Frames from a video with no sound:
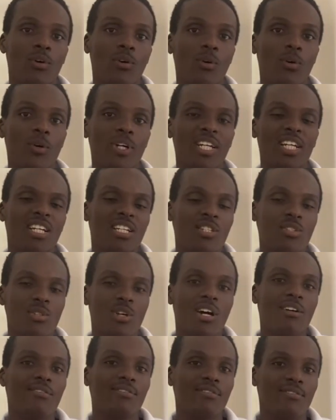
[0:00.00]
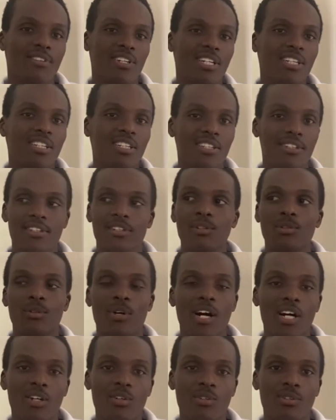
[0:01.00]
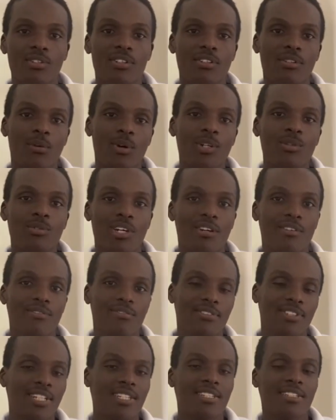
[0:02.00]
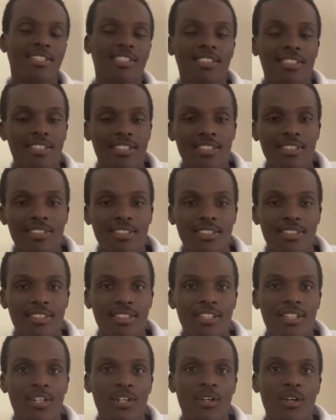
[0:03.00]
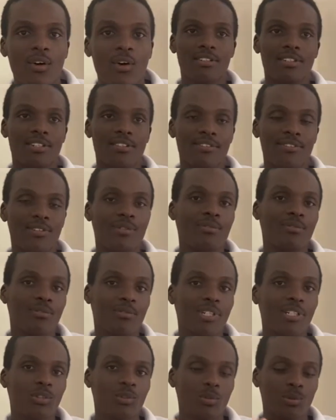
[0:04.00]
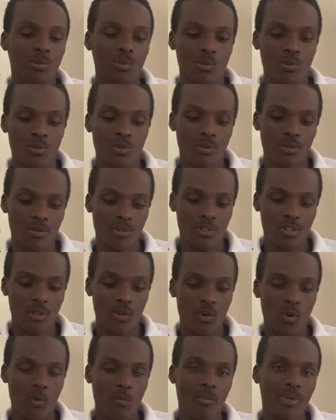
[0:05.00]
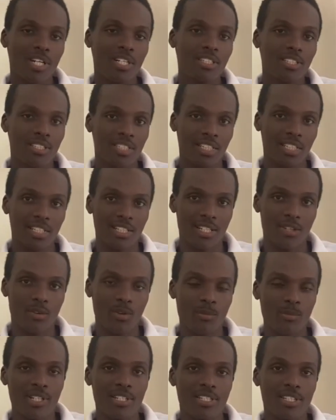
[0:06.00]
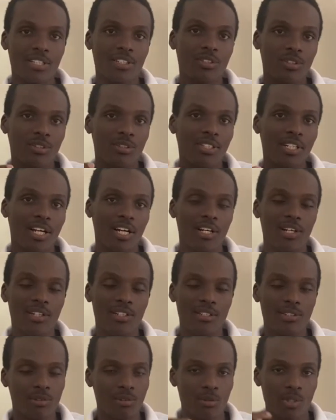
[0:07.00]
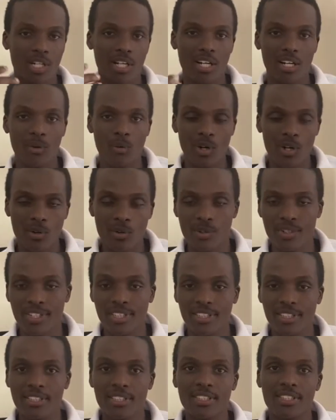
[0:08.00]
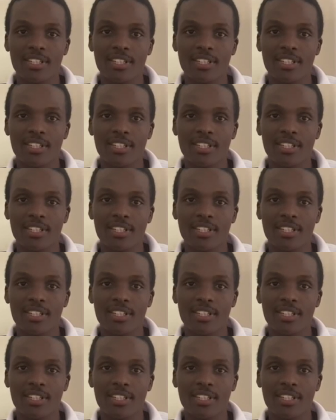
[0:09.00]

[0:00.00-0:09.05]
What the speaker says: Or in case you have anything to add on what we have just discussed, feel free to comment in the comment section and we can work on it.